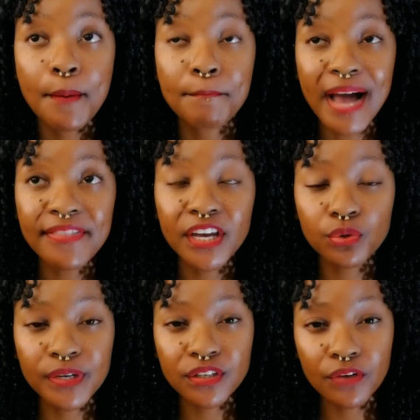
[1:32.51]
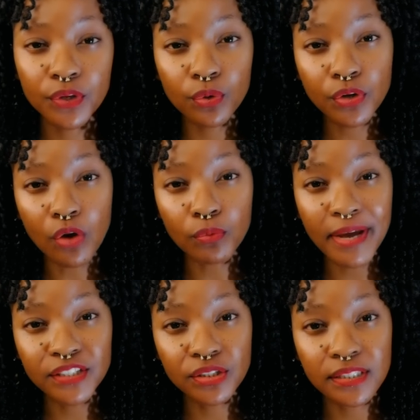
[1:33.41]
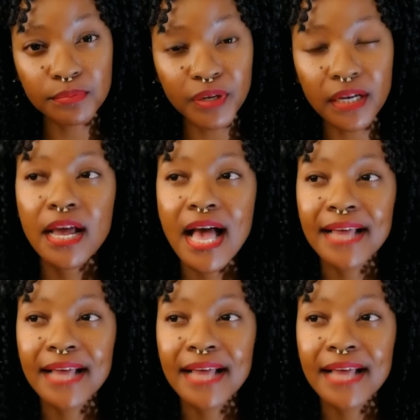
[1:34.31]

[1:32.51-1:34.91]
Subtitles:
by the anointing of the Lord God Almighty to speak.